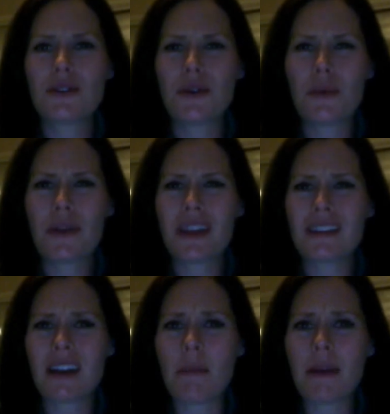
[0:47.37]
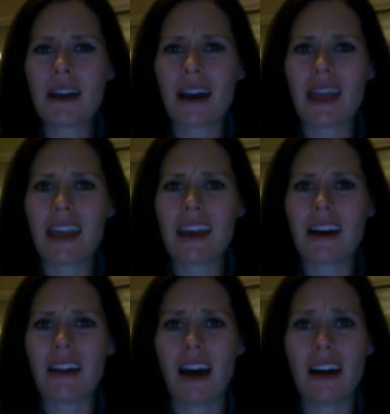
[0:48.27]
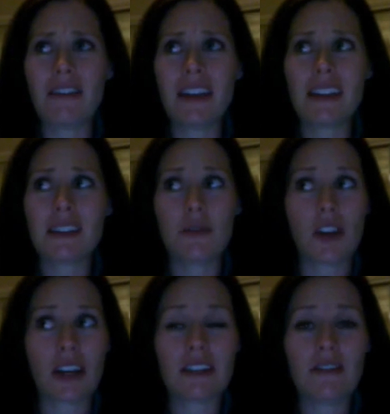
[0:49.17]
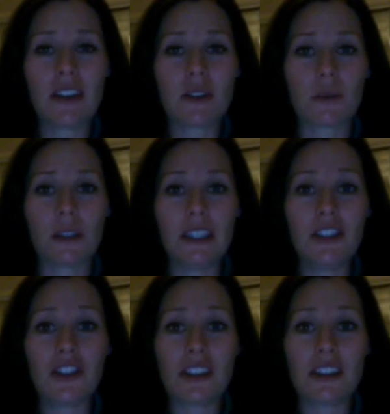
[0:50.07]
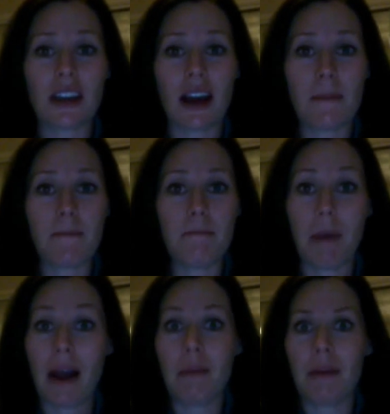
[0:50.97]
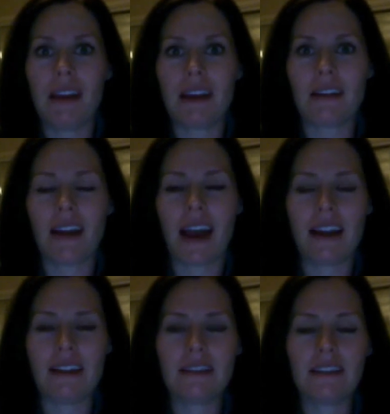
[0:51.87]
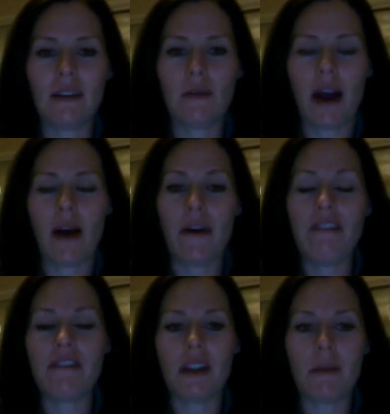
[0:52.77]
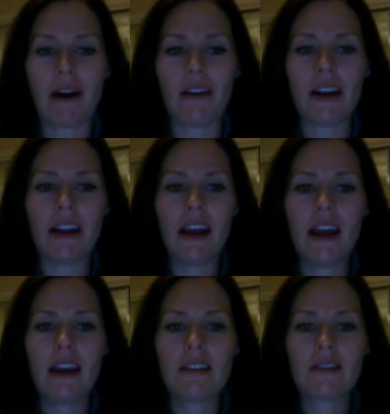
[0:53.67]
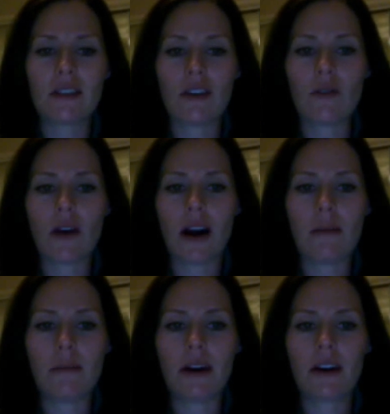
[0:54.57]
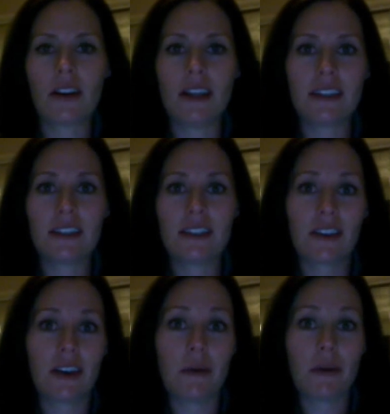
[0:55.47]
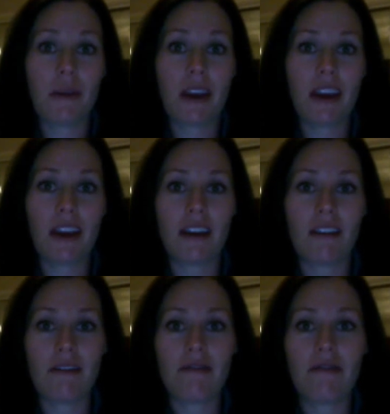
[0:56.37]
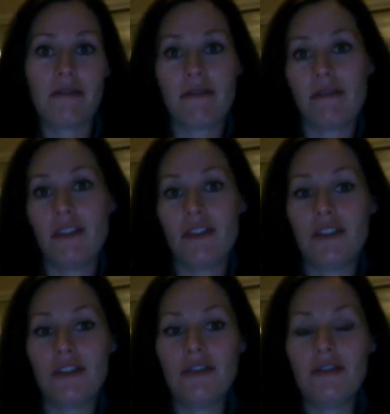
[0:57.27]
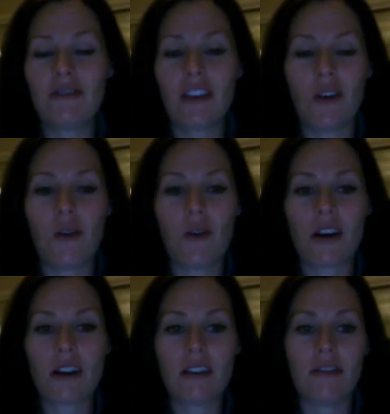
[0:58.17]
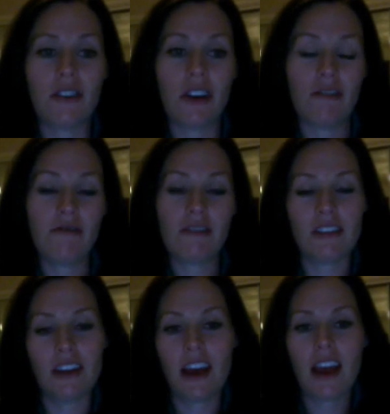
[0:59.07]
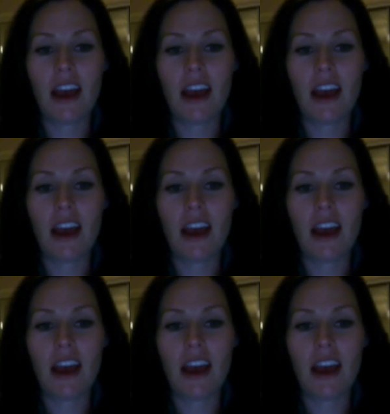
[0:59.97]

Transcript: So with this topic, I think a lot of it is subjective and it's really just my opinion and how I feel about it. So agree to disagree with me if you do or if you don't.